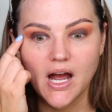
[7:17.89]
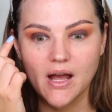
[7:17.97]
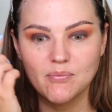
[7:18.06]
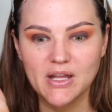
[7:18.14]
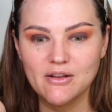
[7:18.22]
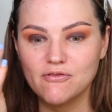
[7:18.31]

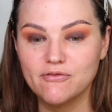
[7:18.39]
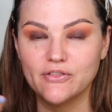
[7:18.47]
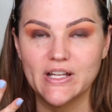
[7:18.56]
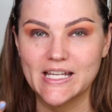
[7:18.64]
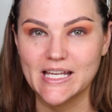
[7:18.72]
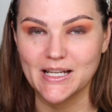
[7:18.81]
I'm like
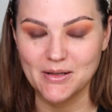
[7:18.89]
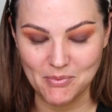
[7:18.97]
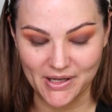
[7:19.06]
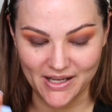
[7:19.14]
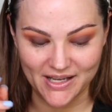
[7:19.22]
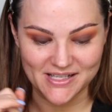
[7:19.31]
flaking
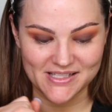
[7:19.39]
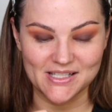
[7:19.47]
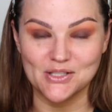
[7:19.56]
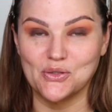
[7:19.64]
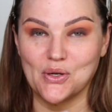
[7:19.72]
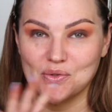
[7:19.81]
my eyes.
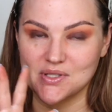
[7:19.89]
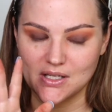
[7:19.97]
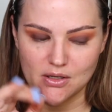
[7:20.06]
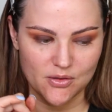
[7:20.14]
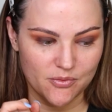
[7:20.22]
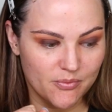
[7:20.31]
It's gross, I
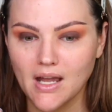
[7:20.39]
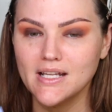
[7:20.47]
know.